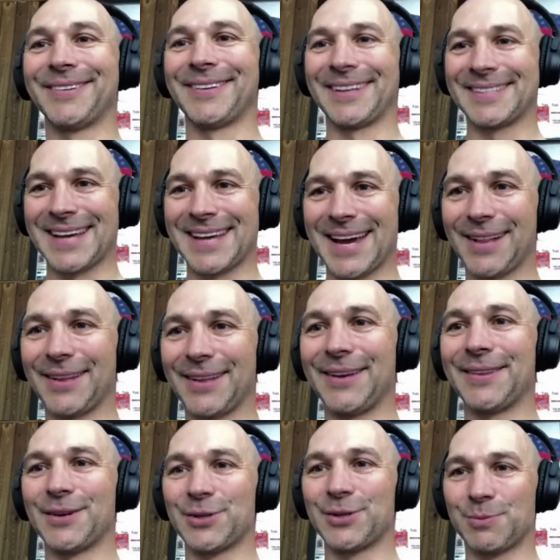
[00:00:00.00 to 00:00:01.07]
Exactly.
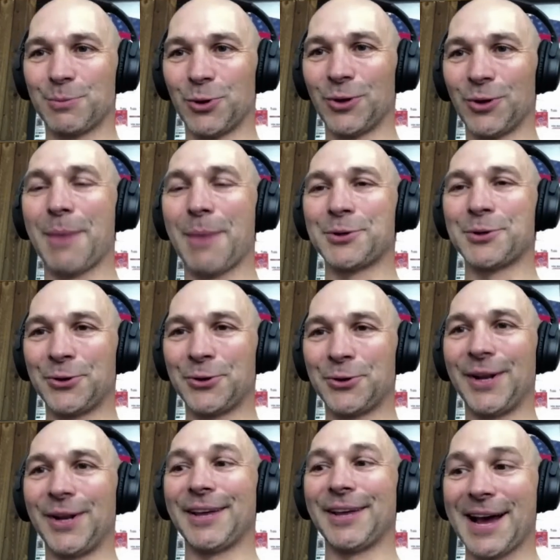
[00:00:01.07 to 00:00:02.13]
There's more
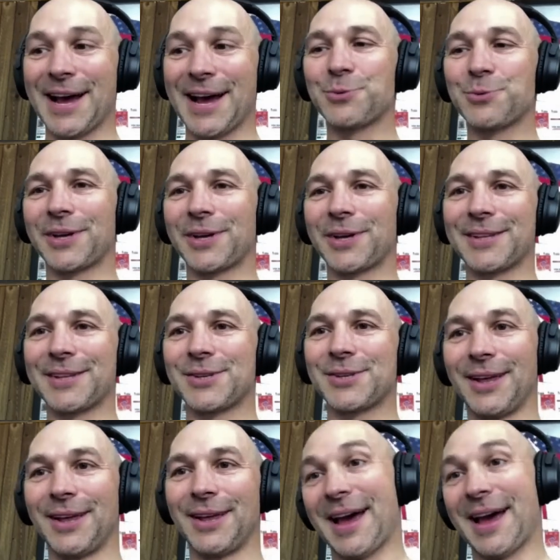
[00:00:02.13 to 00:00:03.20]
opportunity, and that
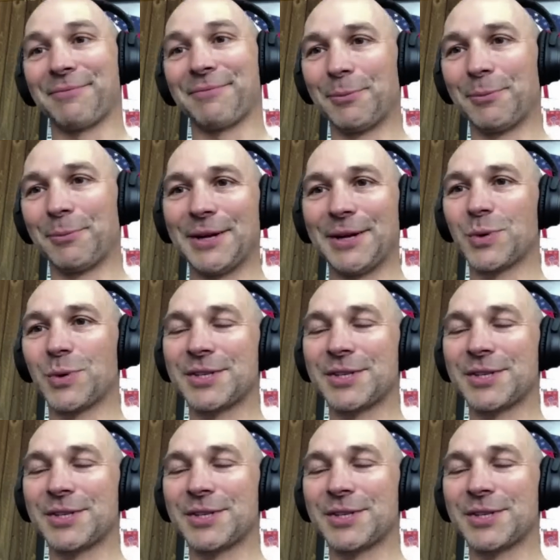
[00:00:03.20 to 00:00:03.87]
for me is what's